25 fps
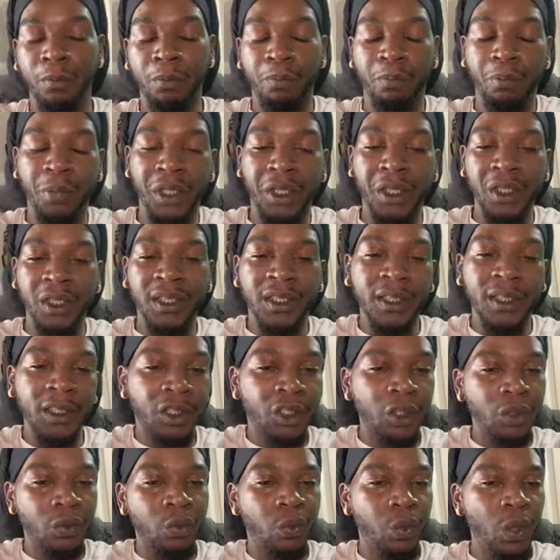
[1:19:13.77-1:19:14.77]
But the
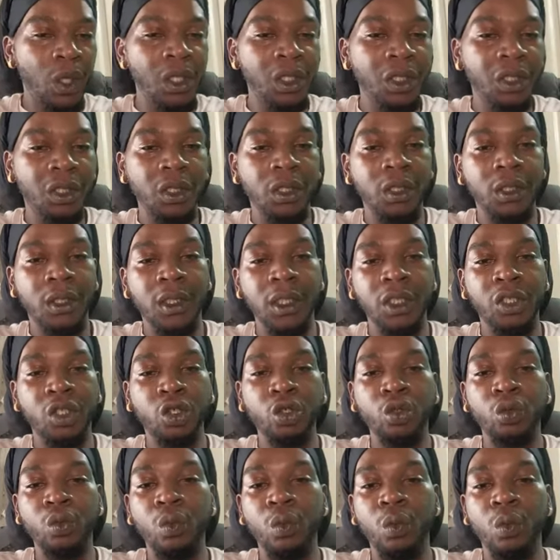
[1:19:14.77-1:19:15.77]
situations that
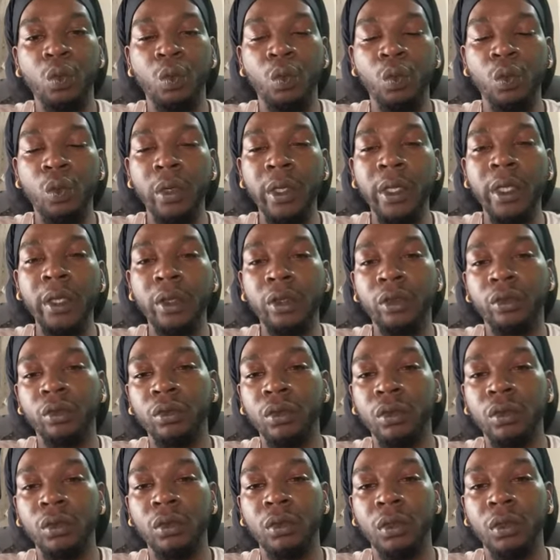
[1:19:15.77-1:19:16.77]
you went through,